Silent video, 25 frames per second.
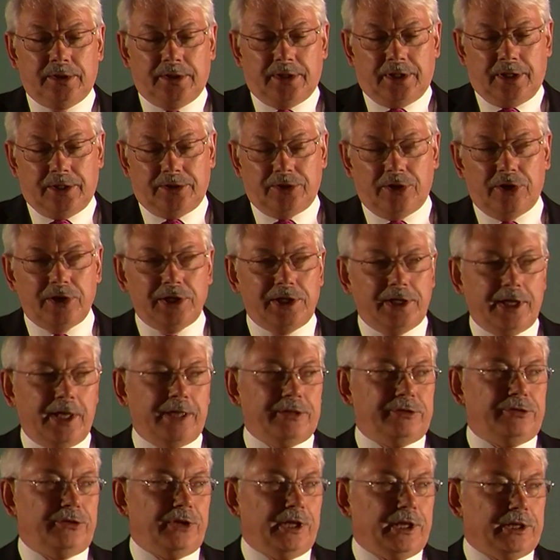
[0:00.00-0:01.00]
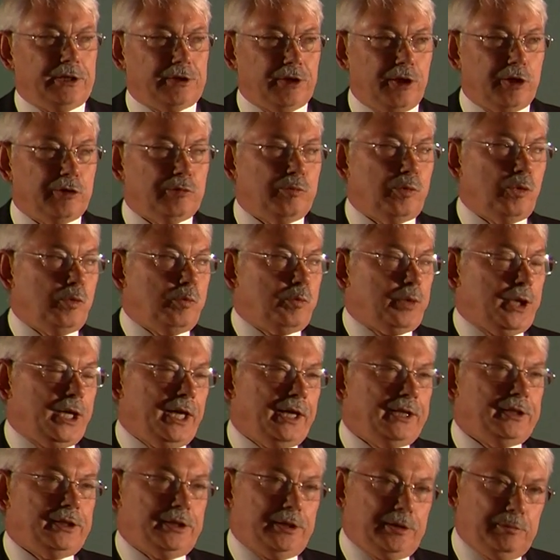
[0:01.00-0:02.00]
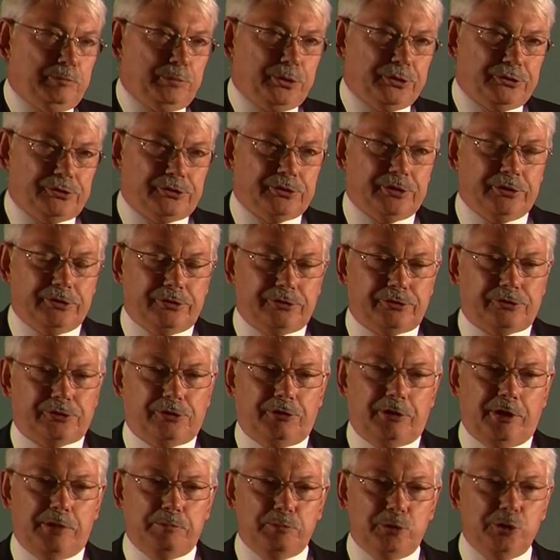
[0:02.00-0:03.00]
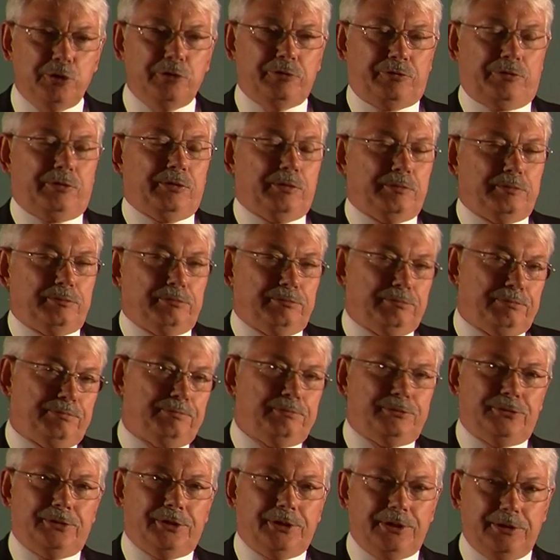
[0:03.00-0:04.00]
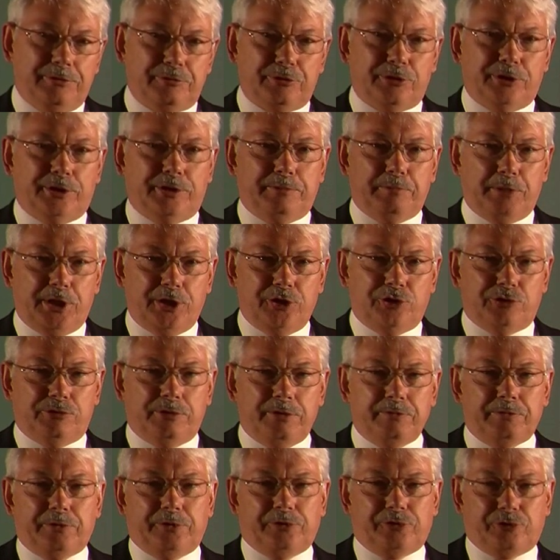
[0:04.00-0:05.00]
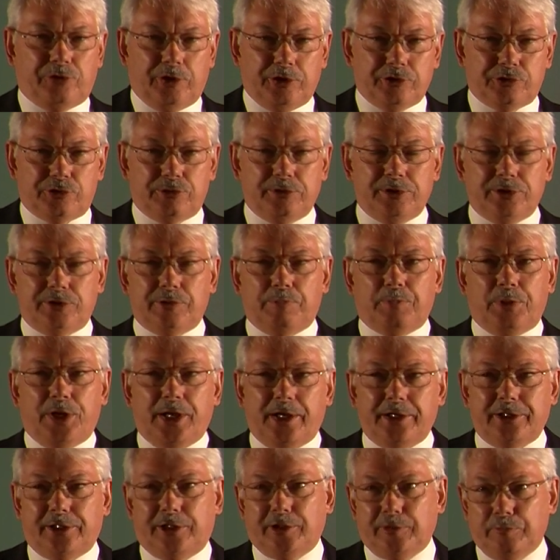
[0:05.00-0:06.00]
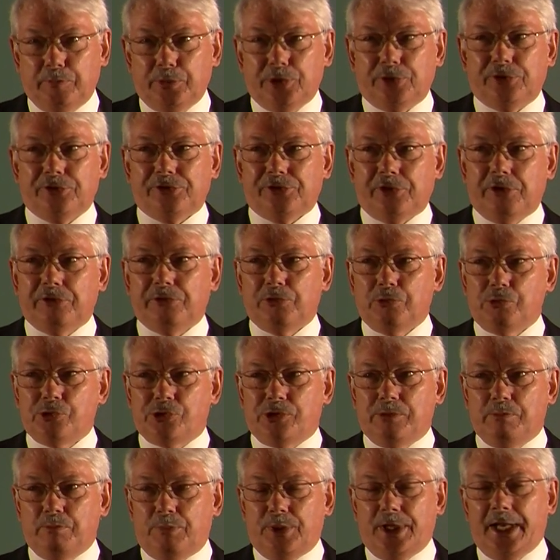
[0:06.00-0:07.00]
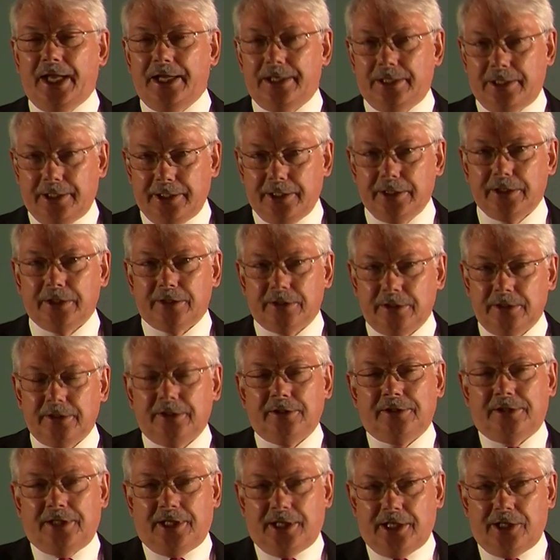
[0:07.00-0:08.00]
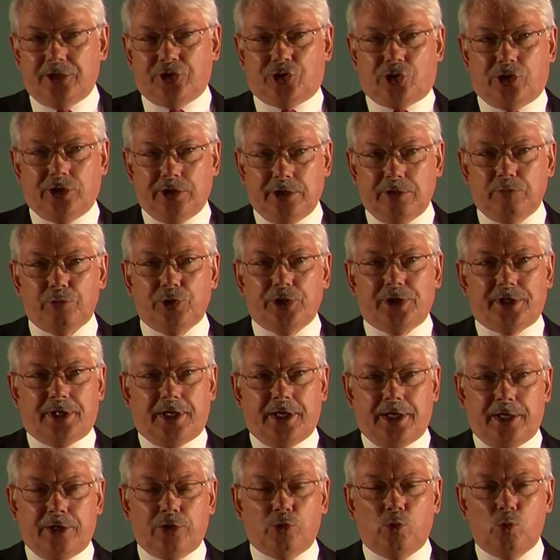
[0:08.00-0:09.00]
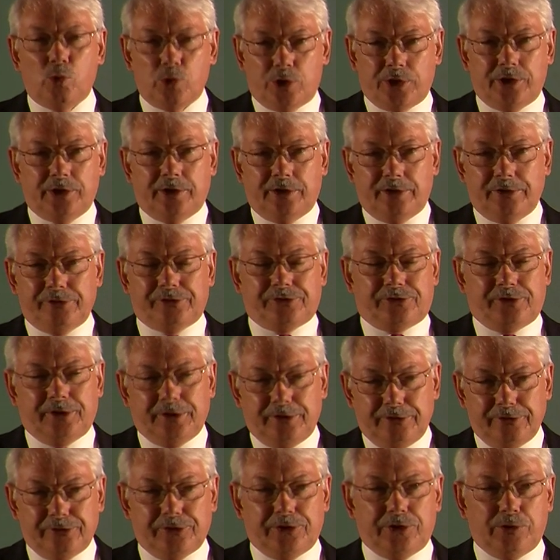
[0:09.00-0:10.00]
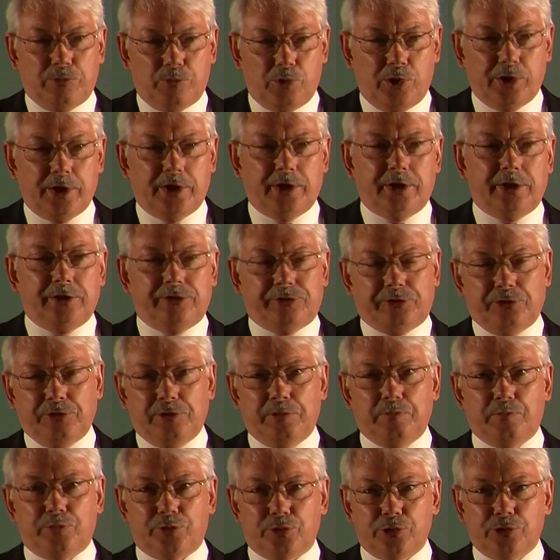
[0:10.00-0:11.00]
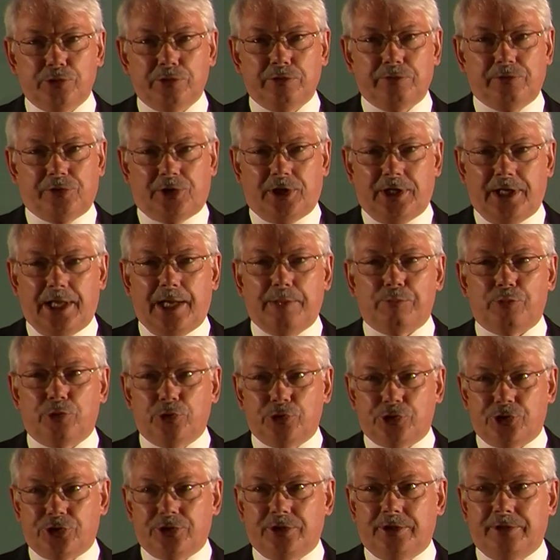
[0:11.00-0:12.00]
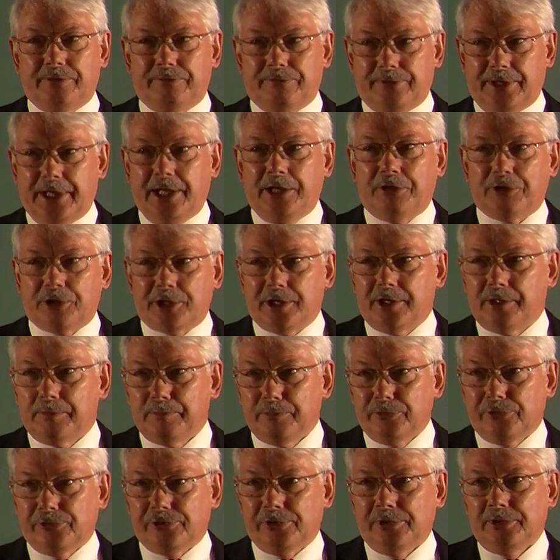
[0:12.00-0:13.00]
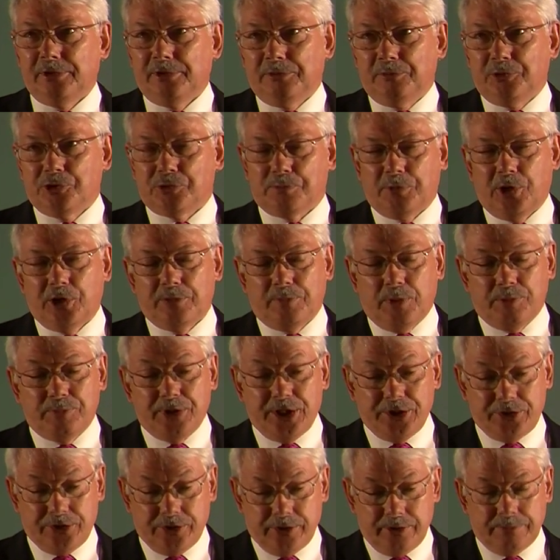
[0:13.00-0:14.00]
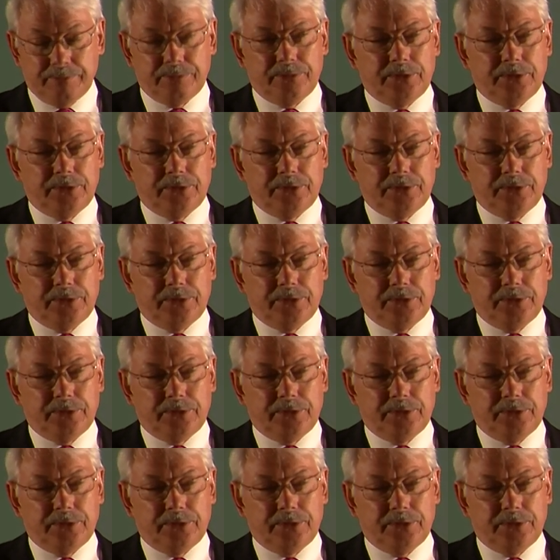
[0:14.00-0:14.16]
And I led their global planning business. So I moved from delivering major infrastructure into planning because I thought in planning, actually, we can organize things in a way to improve collaborative outcomes, which might be better.